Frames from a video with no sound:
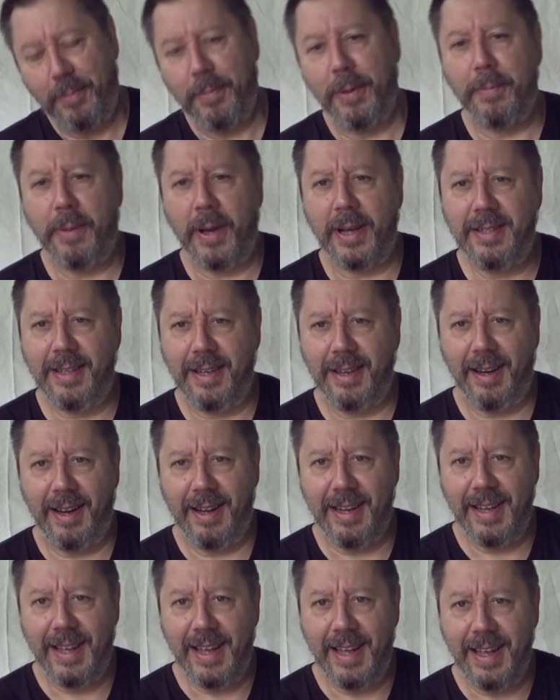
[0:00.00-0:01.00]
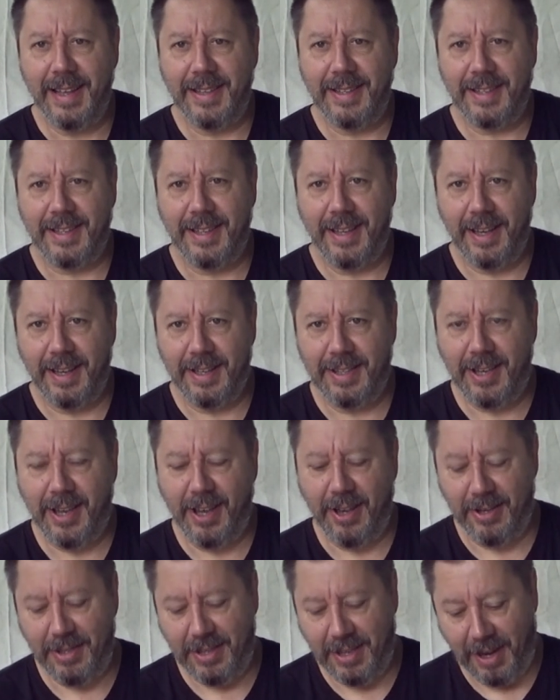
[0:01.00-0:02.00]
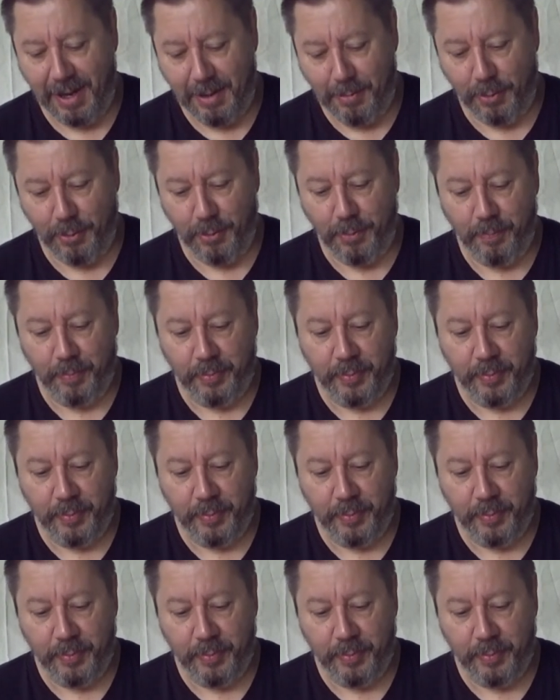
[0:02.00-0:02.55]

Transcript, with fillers: but basically it's a turntable